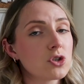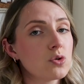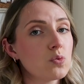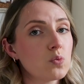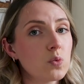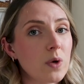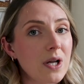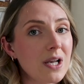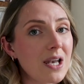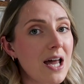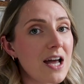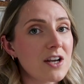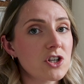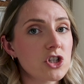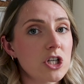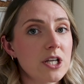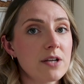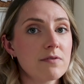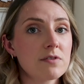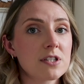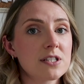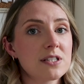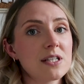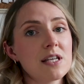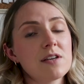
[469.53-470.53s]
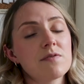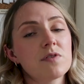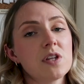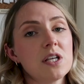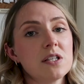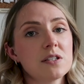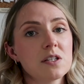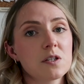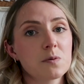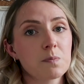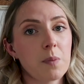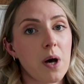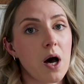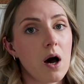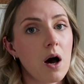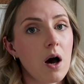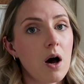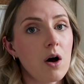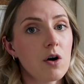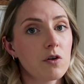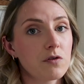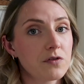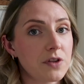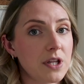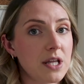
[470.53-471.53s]
You will actually receive these as
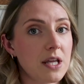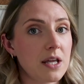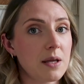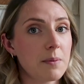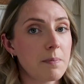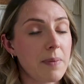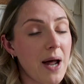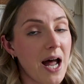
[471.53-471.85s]
part of the